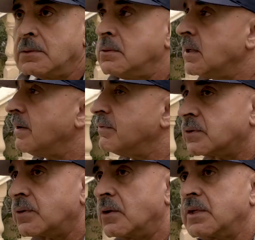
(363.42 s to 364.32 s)
You have a
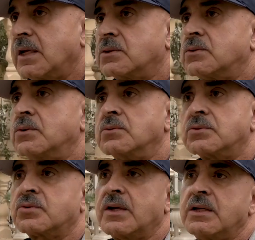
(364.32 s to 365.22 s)
strong legs, don't
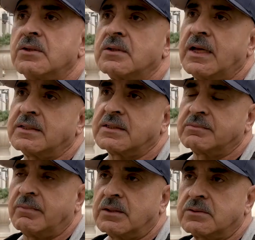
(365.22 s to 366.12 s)
train your legs as
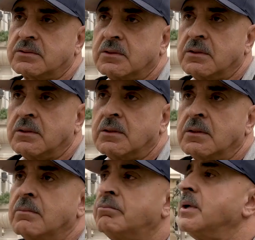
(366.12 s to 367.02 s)
much.
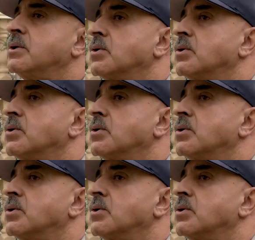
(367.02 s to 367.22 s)
Bring